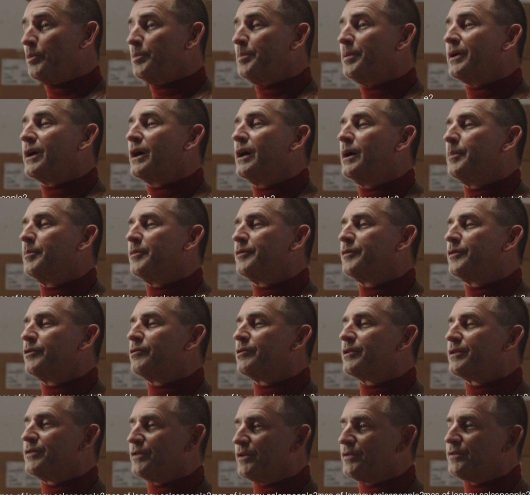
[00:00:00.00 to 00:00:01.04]
will become of
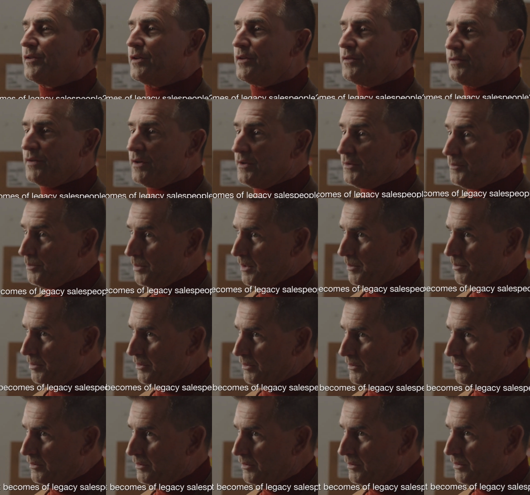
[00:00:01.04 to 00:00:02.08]
your existing
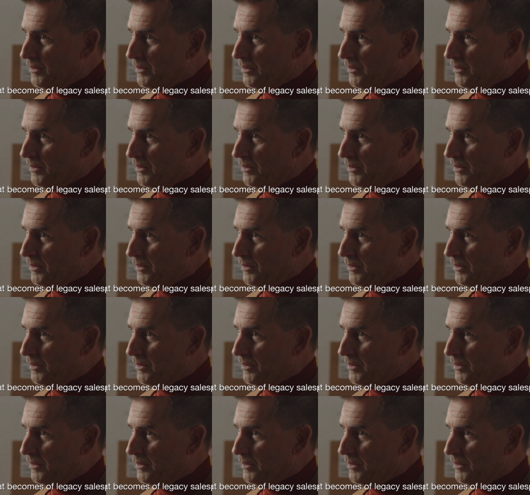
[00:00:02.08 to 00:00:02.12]
salespeople?